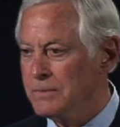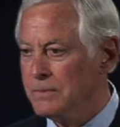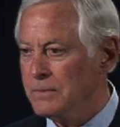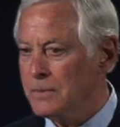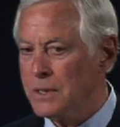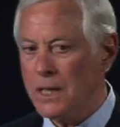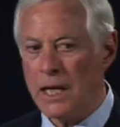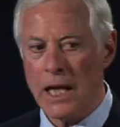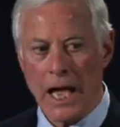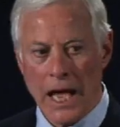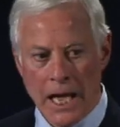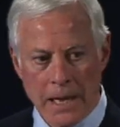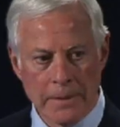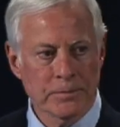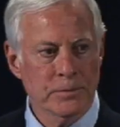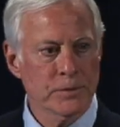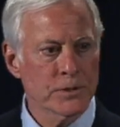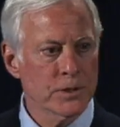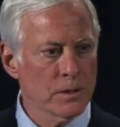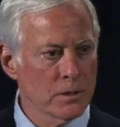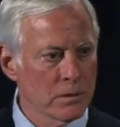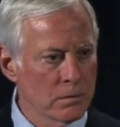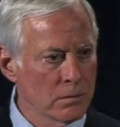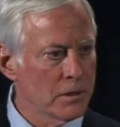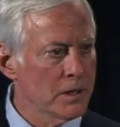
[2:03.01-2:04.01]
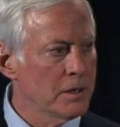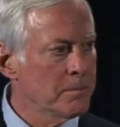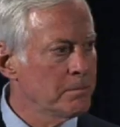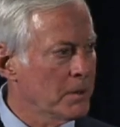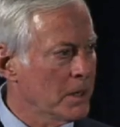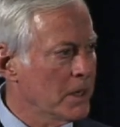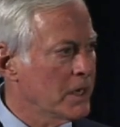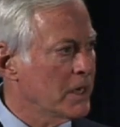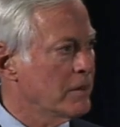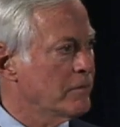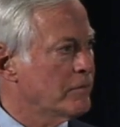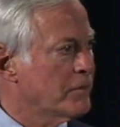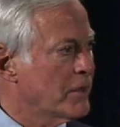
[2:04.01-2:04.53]
They absolutely
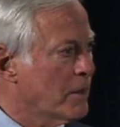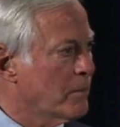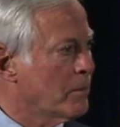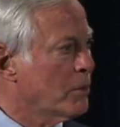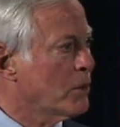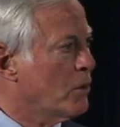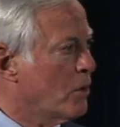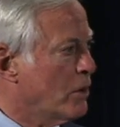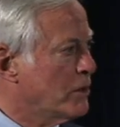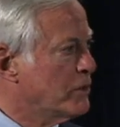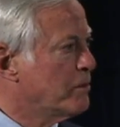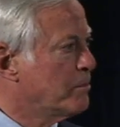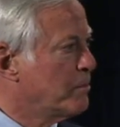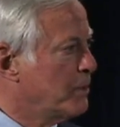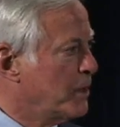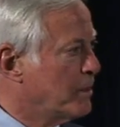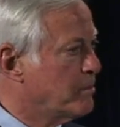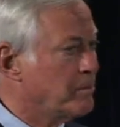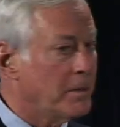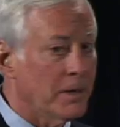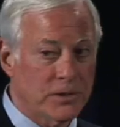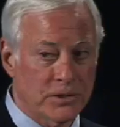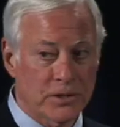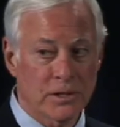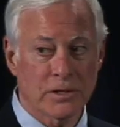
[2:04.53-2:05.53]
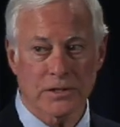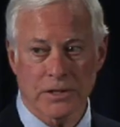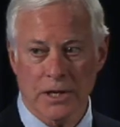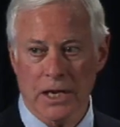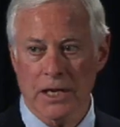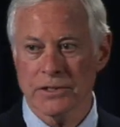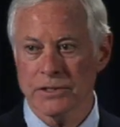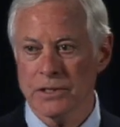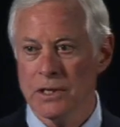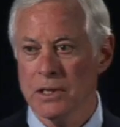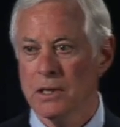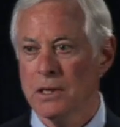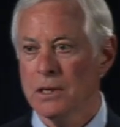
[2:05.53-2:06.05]
believed they were going to be a big
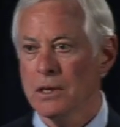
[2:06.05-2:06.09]
success